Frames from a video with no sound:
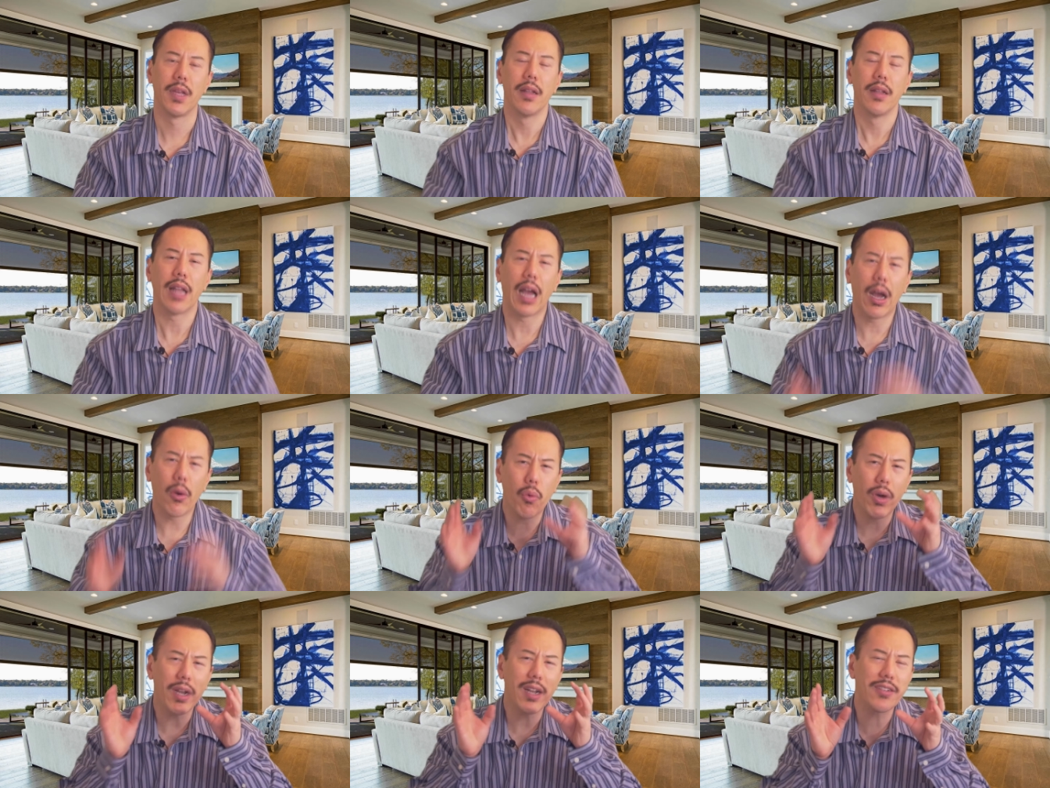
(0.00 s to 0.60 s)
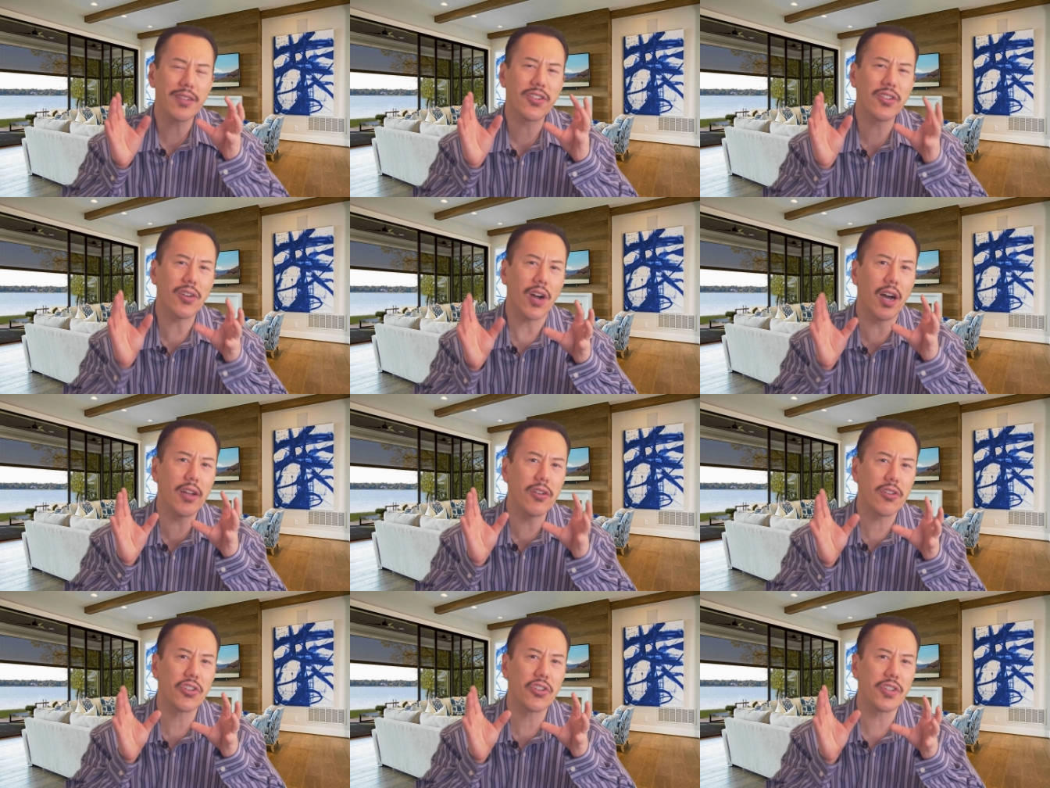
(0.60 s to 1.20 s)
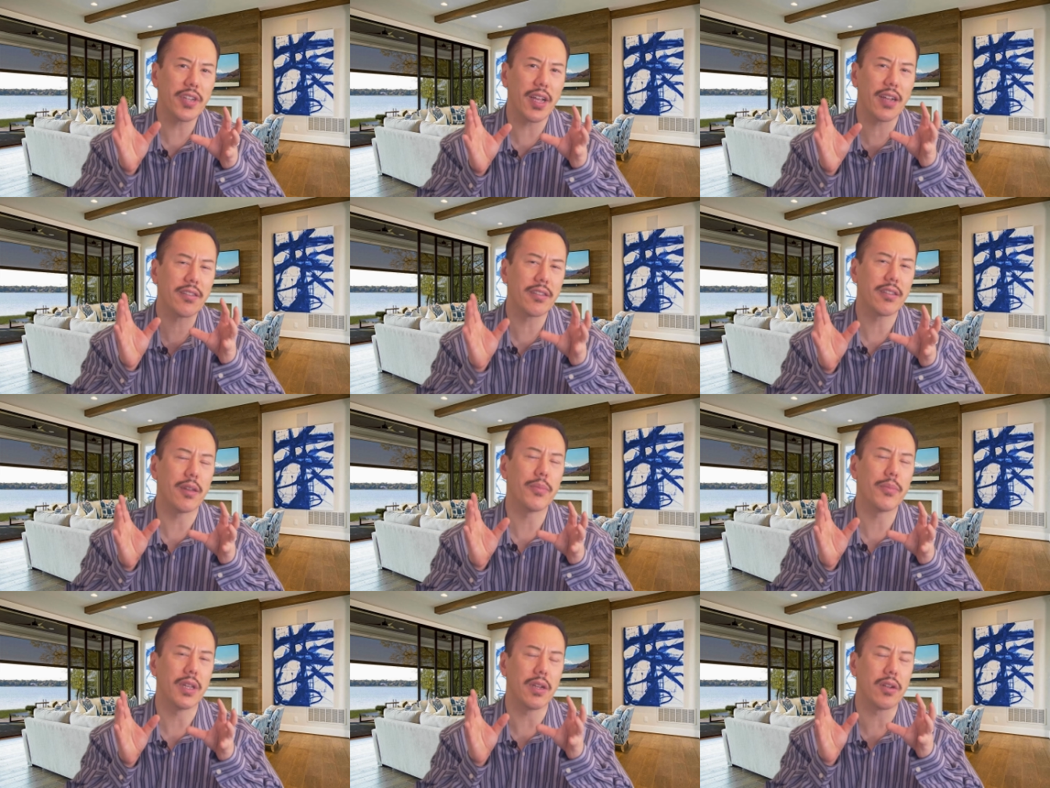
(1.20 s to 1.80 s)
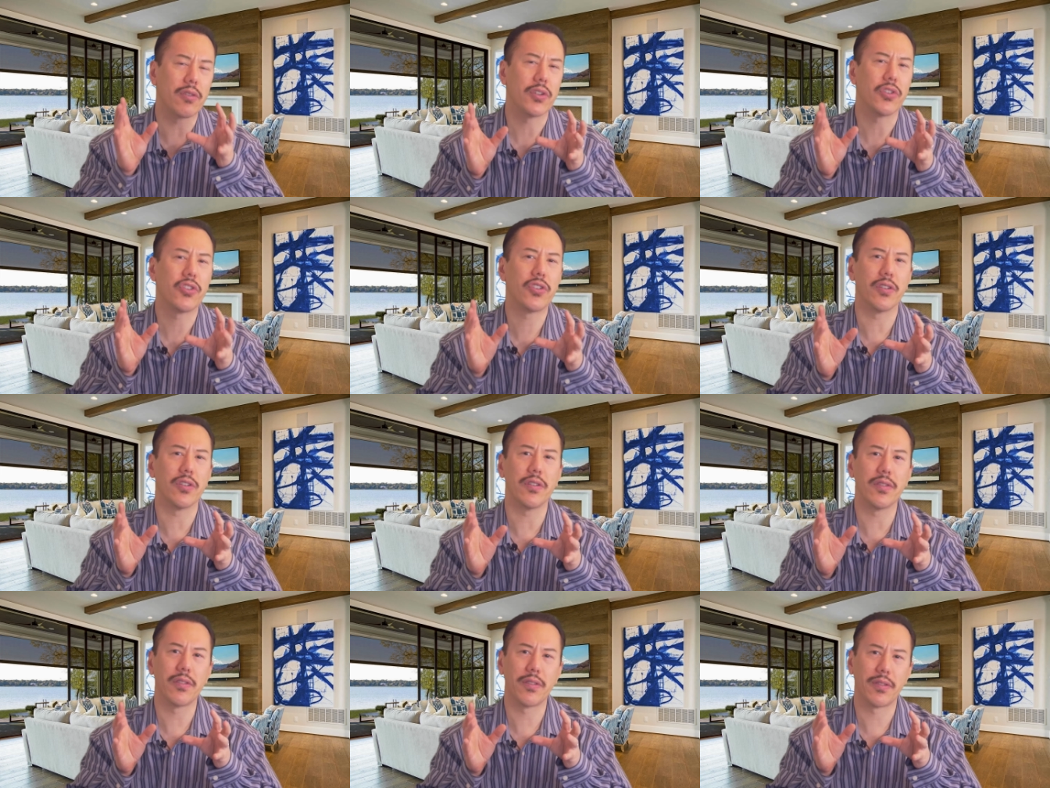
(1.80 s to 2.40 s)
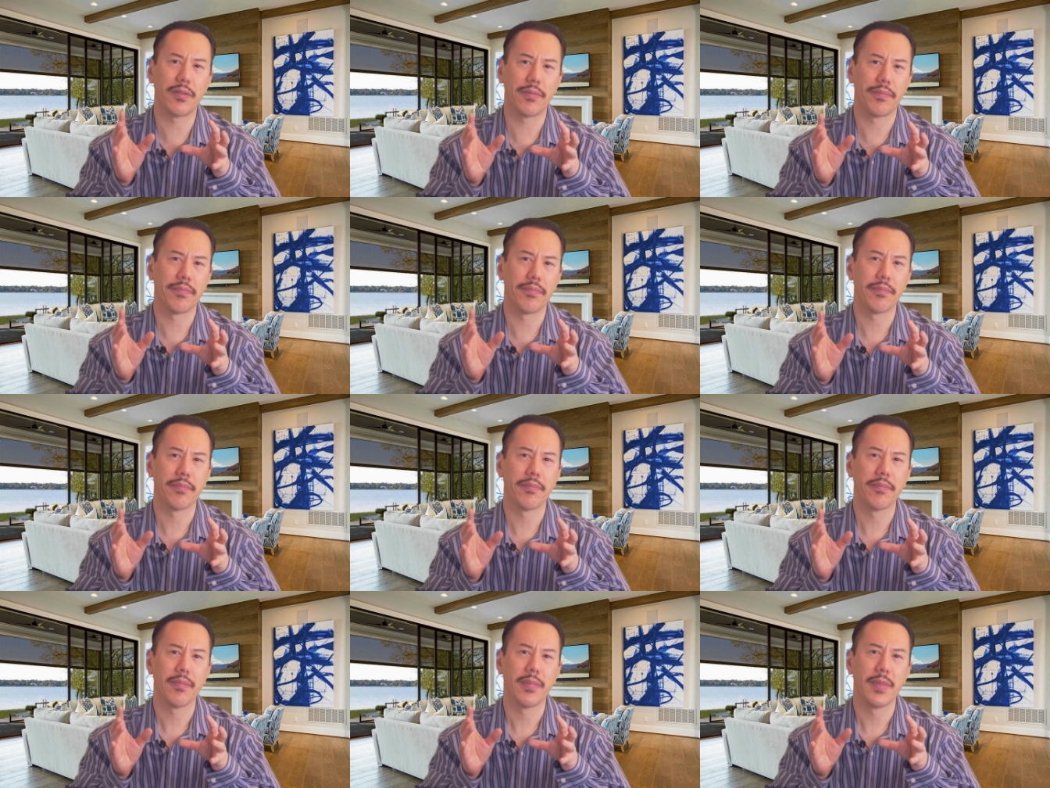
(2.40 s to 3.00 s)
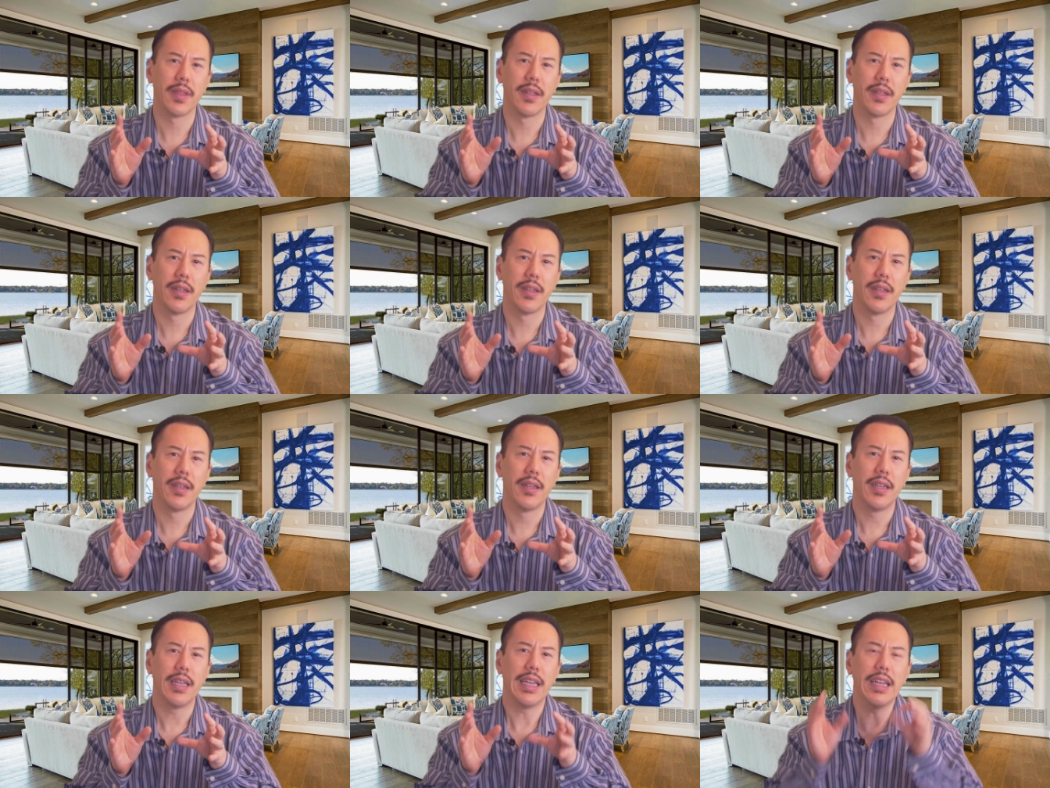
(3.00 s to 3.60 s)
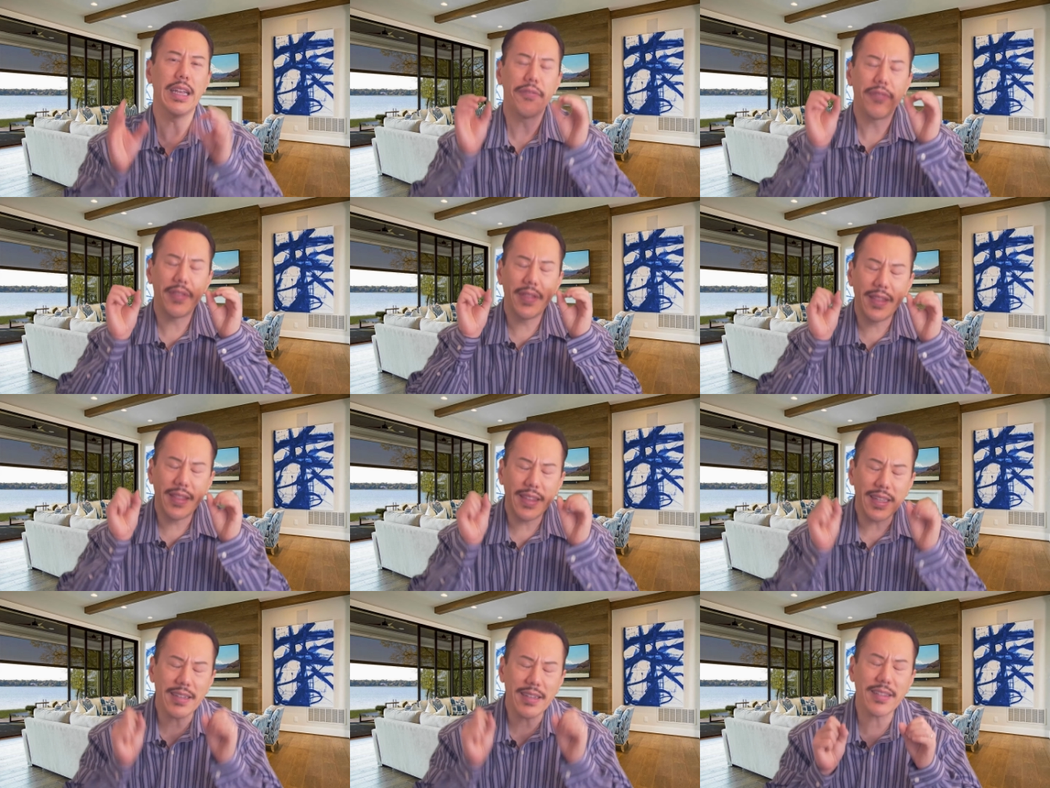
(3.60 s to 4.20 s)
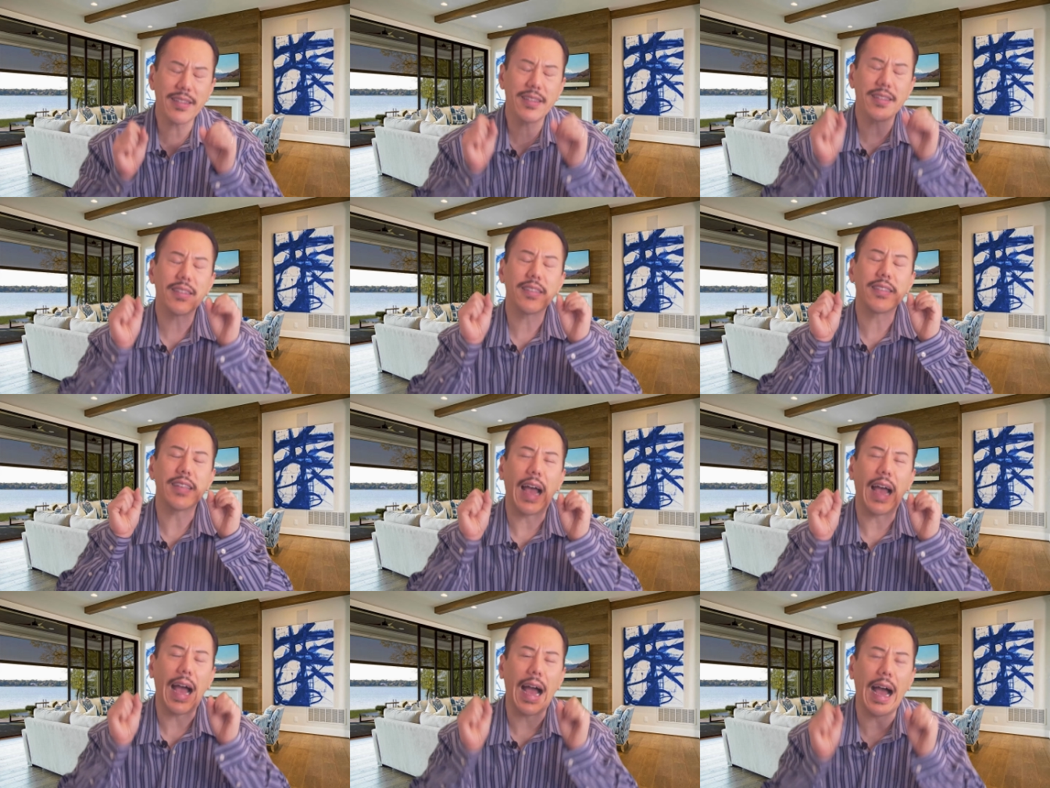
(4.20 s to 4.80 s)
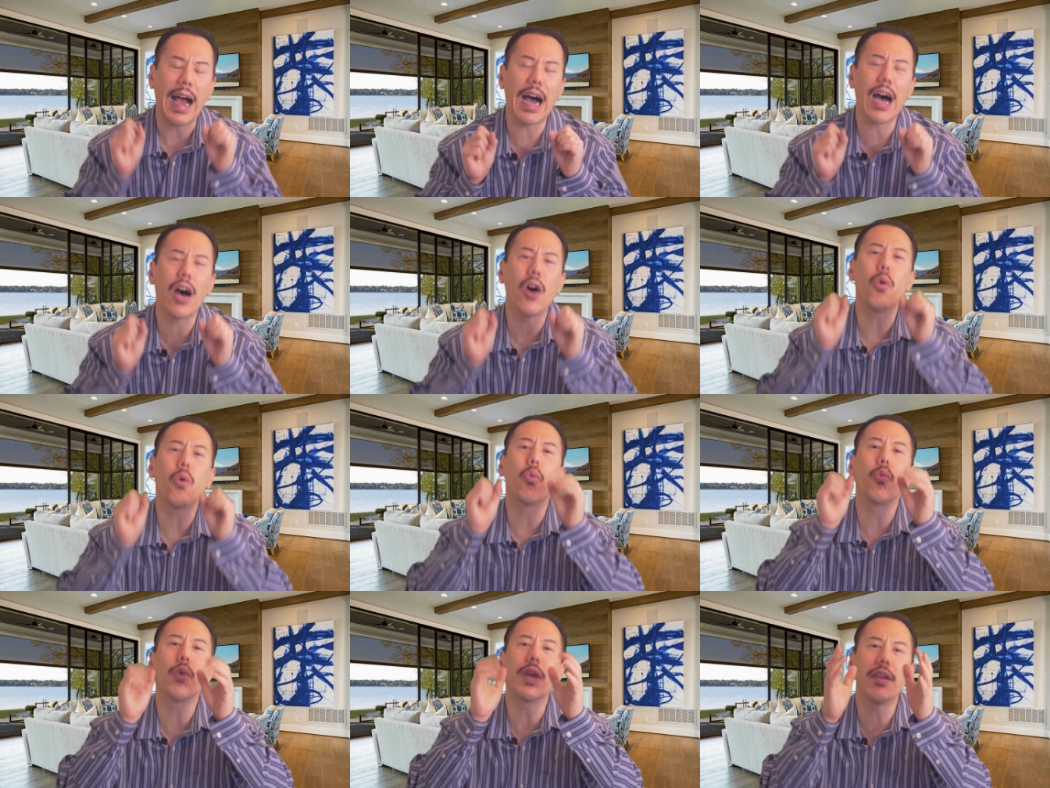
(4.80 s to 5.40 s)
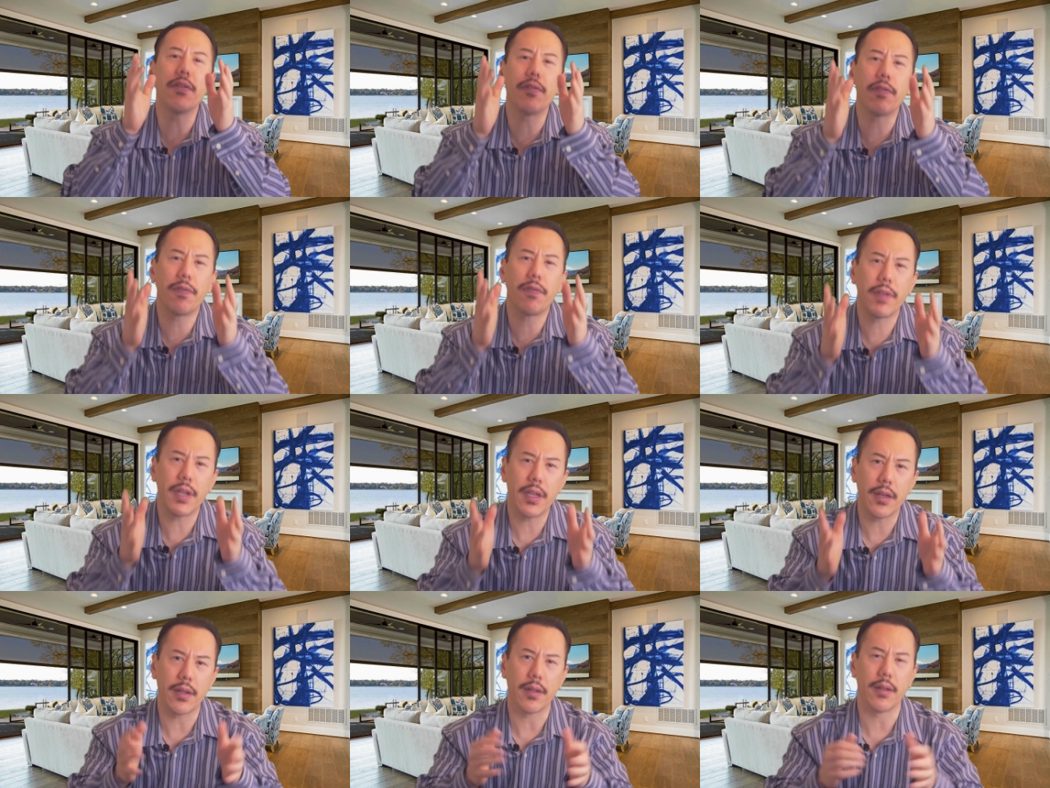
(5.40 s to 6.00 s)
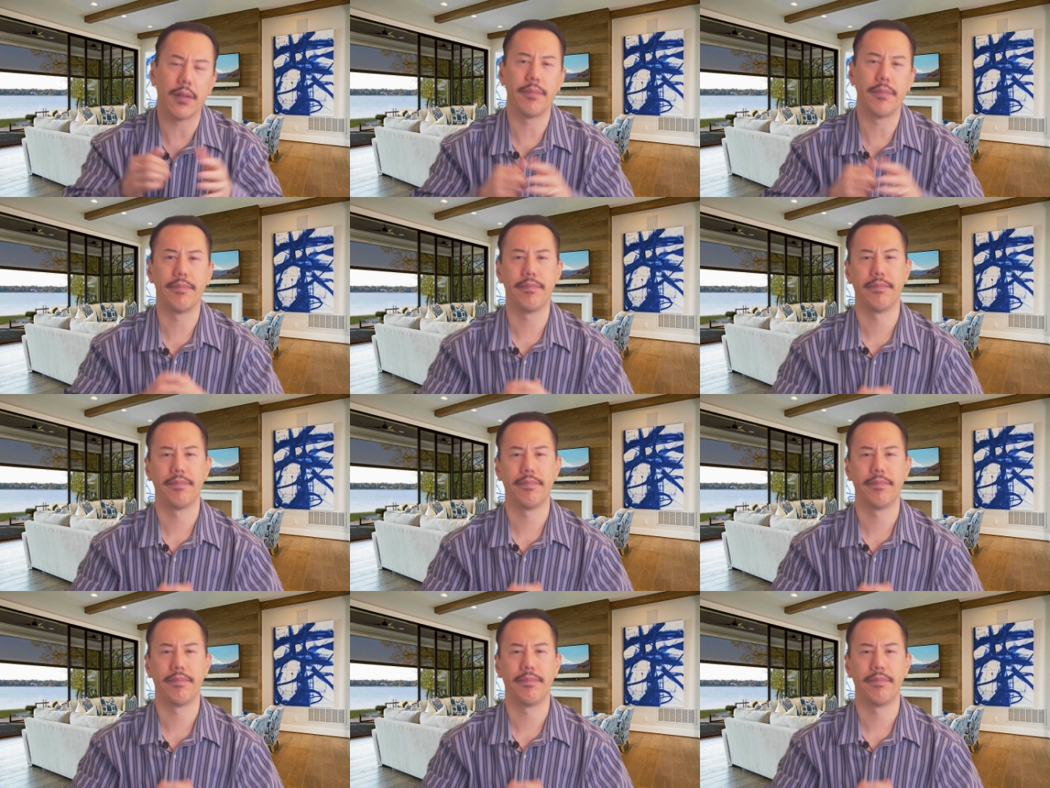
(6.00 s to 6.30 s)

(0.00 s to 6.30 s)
Now, I want us to understand something, Christians if this is how we feel,